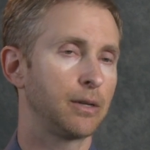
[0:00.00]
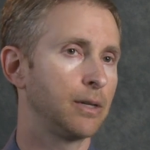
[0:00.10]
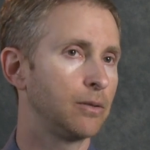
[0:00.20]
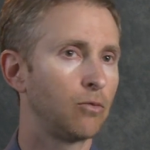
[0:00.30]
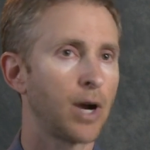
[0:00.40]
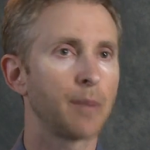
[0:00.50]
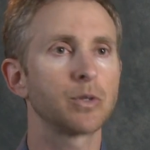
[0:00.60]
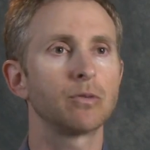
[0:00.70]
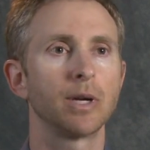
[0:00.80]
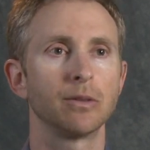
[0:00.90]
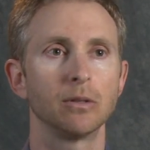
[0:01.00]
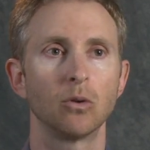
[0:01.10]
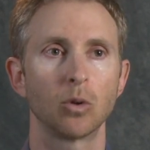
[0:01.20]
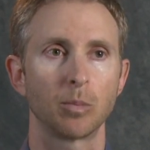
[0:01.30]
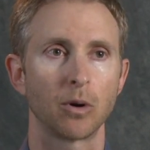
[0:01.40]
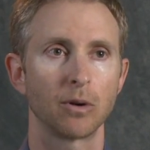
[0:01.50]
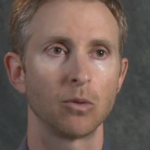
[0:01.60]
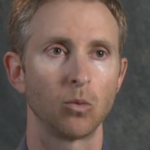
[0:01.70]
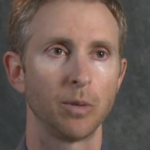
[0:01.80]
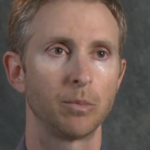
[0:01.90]
It wraps around the lower part of
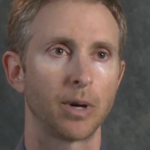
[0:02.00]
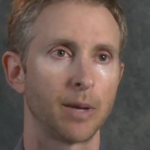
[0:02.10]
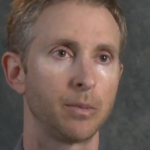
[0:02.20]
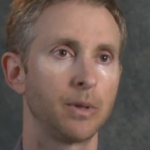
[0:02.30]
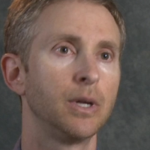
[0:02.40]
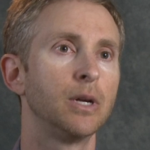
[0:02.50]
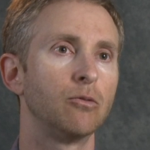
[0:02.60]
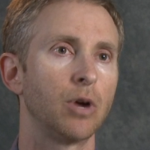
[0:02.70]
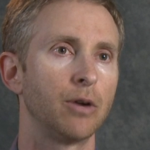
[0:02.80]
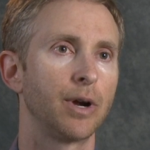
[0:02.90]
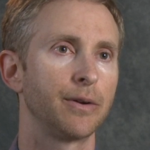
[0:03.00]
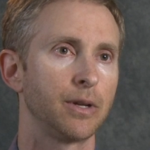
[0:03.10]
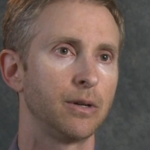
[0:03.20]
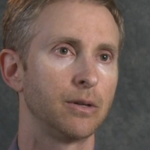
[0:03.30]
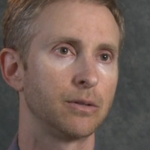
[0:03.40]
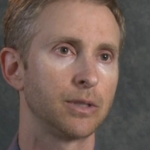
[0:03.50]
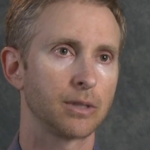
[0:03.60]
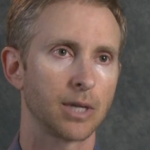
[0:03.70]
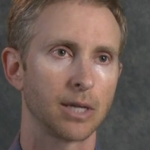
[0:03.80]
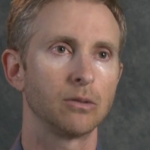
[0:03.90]
the windpipe right around here, and
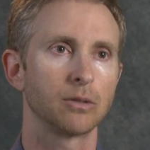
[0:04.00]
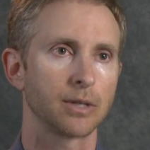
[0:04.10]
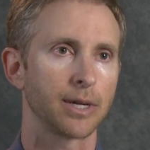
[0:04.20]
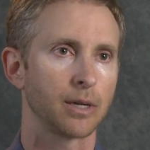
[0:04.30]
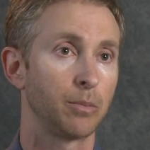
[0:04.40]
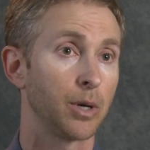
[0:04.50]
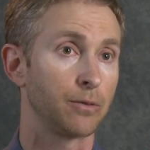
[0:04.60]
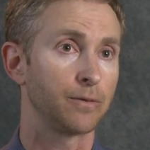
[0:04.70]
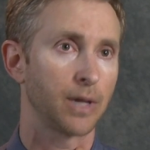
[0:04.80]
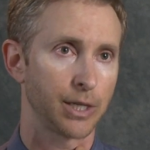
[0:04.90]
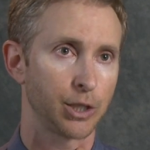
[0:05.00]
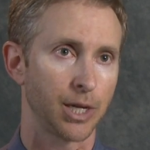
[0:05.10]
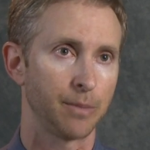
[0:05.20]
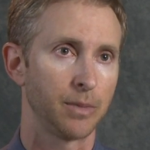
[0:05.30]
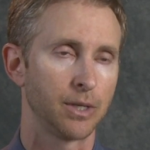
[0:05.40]
it kind of looks like a butterfly shape.